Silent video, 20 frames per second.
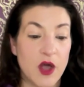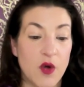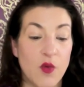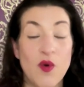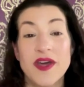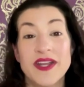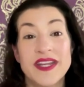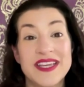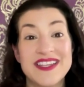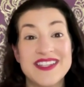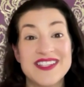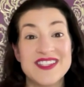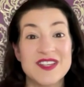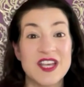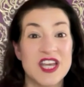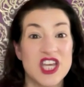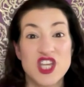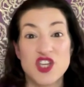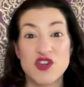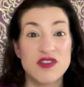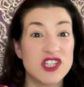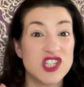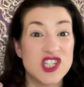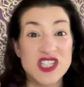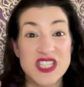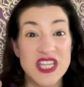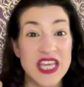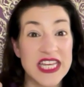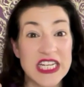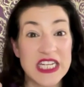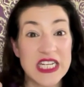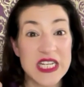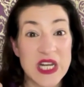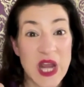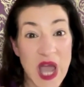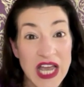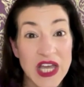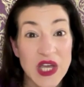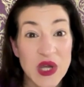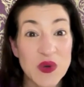One is you could just like
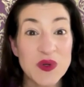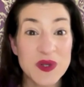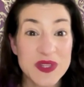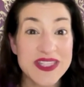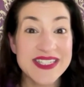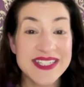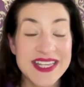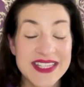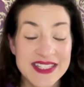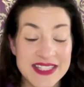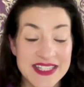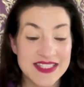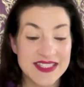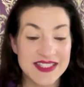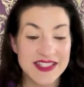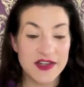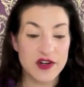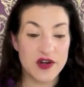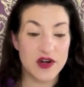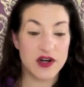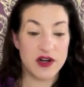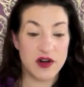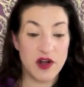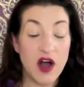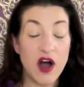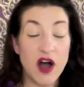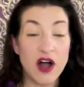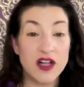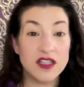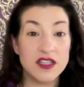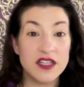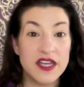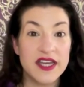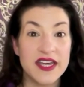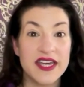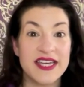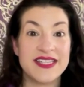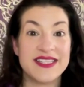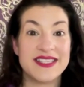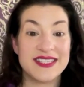not go to the testing center at all.
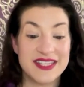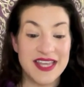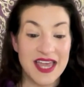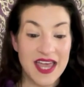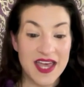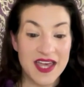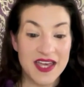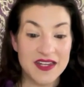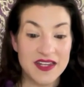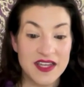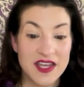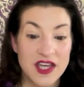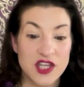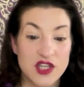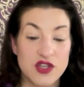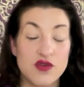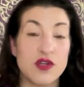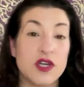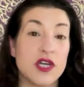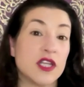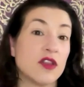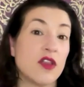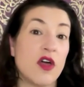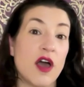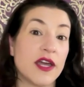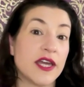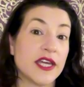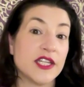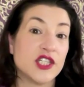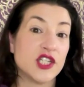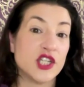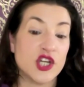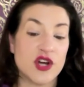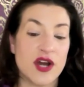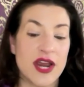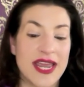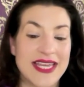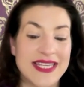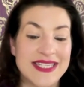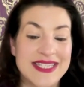Instead, you could log into your
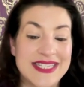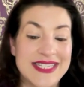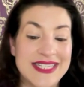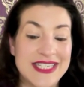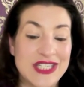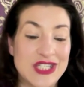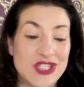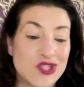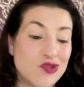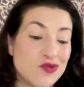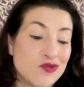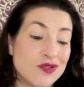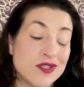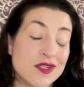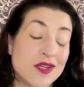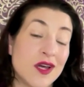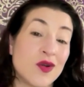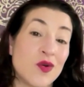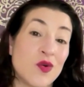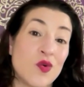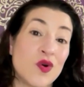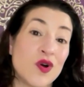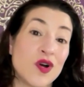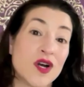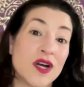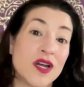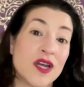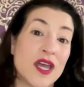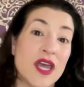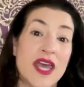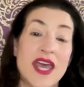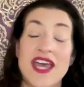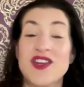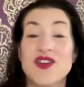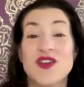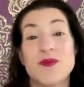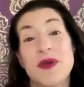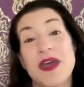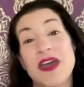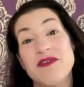actstudent.org and you
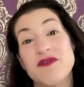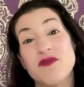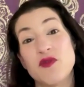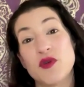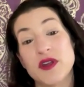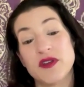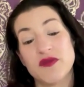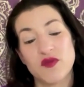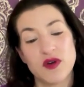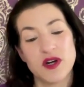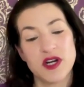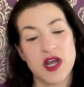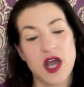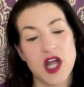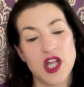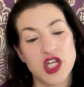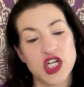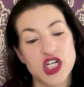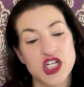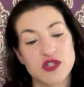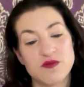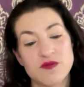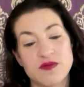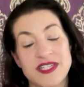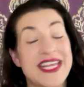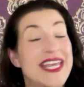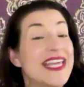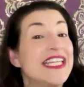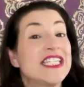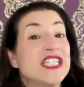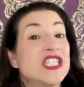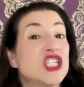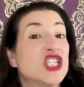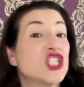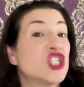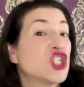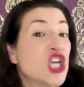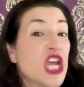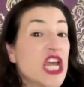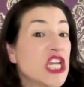could pay a $44 date
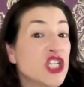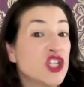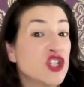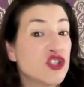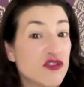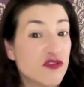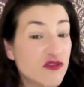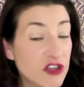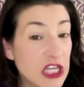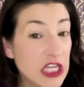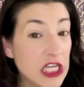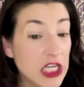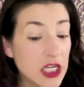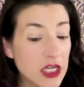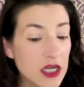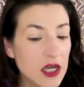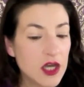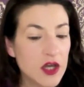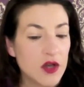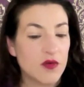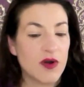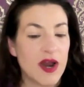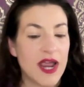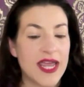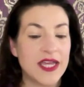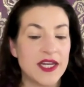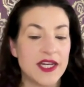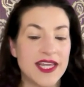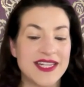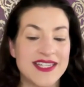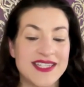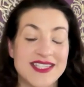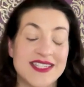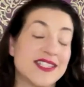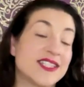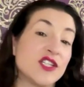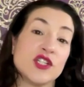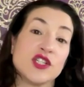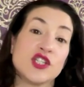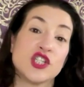change fee, right? It's
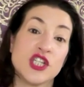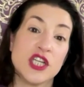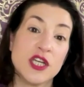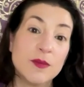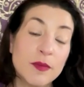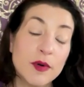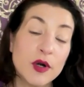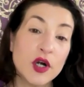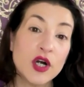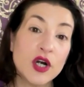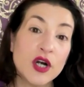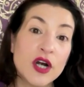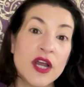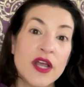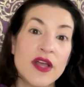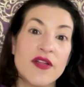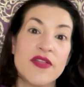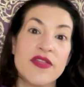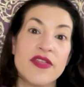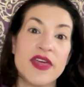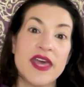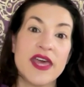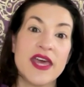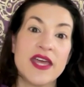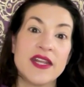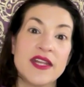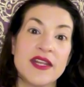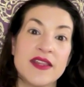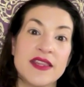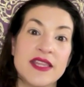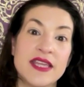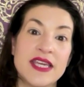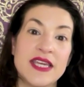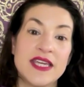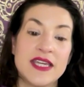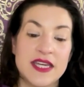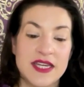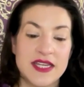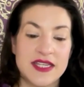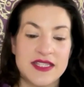still cheaper than
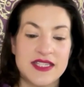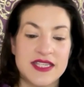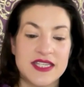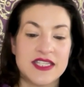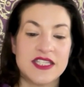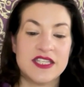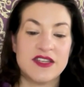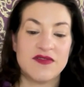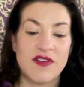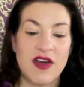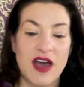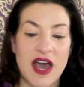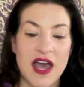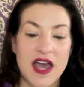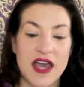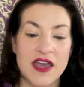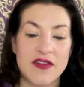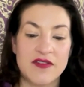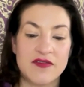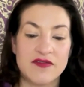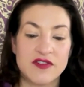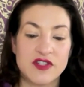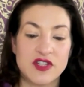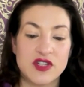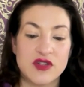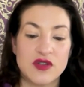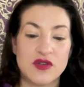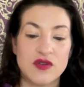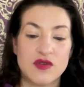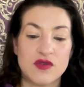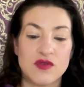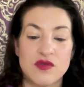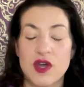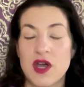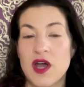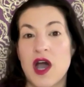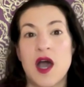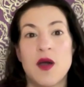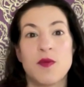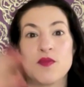the 65 to
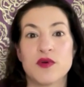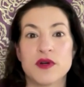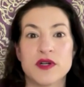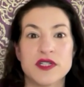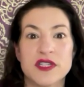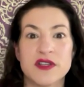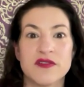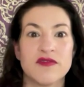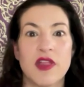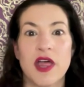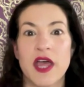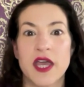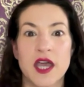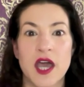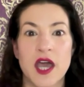upwards of like